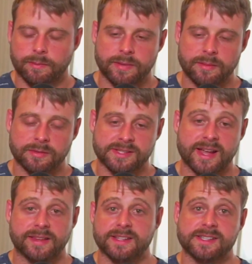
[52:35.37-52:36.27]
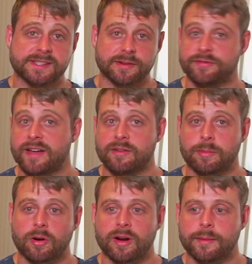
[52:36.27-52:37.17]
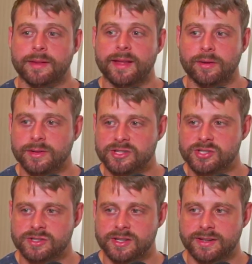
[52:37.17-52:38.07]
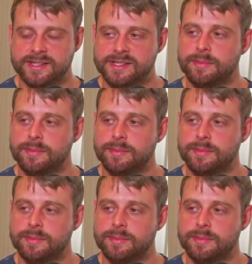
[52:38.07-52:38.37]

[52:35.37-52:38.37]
people saying this is their favorite programming language. At least the